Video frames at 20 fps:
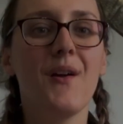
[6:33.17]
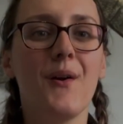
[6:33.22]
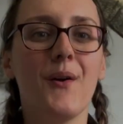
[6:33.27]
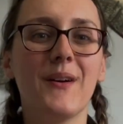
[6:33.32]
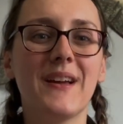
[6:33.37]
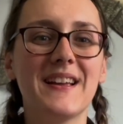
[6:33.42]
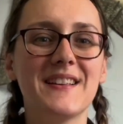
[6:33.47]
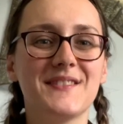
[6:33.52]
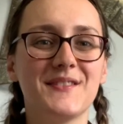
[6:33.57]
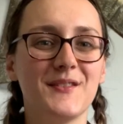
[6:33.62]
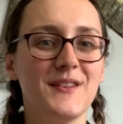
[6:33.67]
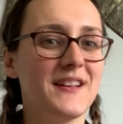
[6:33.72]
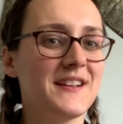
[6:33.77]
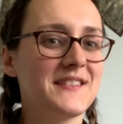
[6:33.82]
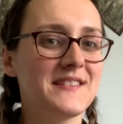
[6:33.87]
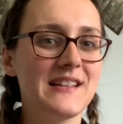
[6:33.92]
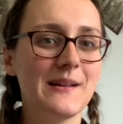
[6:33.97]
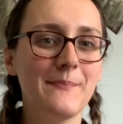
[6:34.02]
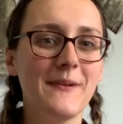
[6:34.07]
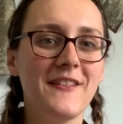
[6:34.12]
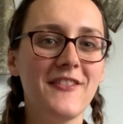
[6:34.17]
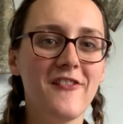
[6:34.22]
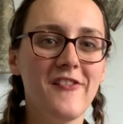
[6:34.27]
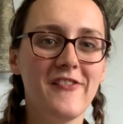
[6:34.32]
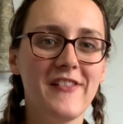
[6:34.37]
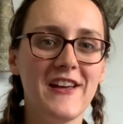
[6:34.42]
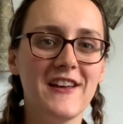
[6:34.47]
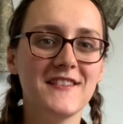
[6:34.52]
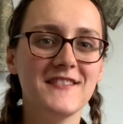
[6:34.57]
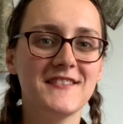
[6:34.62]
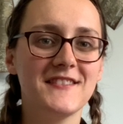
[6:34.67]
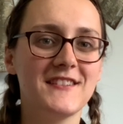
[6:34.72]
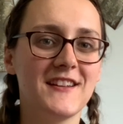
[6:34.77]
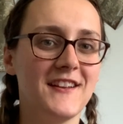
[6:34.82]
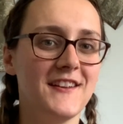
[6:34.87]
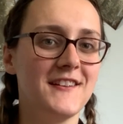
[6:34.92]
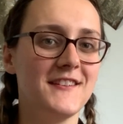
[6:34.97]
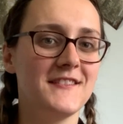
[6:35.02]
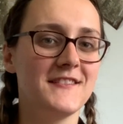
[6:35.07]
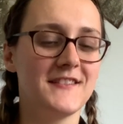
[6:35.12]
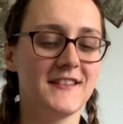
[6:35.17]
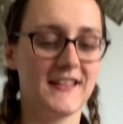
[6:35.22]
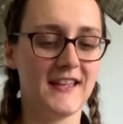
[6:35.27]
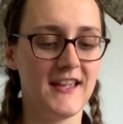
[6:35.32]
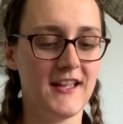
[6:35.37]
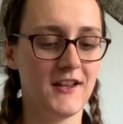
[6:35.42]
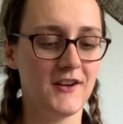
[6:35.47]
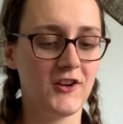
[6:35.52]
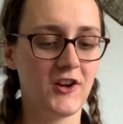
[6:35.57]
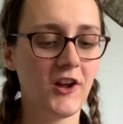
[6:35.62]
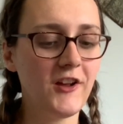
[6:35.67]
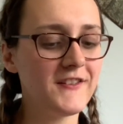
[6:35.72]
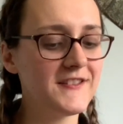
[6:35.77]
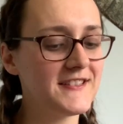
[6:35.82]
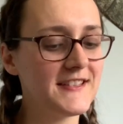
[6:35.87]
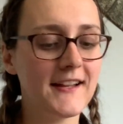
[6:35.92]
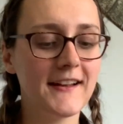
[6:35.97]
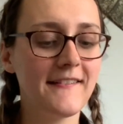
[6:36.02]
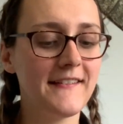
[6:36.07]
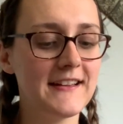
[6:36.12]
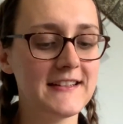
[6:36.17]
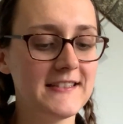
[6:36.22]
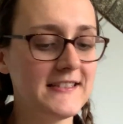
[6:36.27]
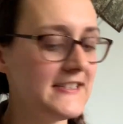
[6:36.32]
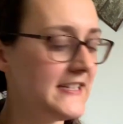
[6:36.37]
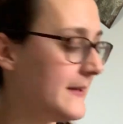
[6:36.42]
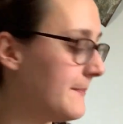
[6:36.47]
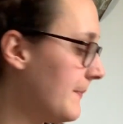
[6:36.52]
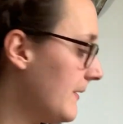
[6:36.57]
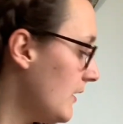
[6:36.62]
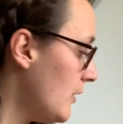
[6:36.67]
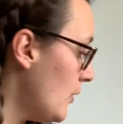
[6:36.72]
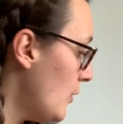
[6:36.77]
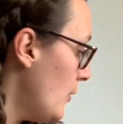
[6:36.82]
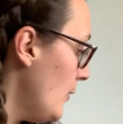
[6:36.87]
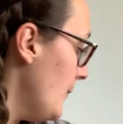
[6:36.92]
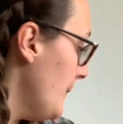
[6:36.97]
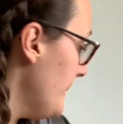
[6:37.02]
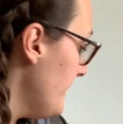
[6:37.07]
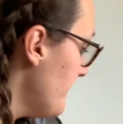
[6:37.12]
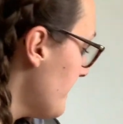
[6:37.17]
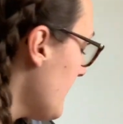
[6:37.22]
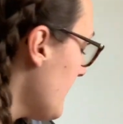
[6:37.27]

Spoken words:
Okay, so next up on the list is the canned goods that I like to keep at home.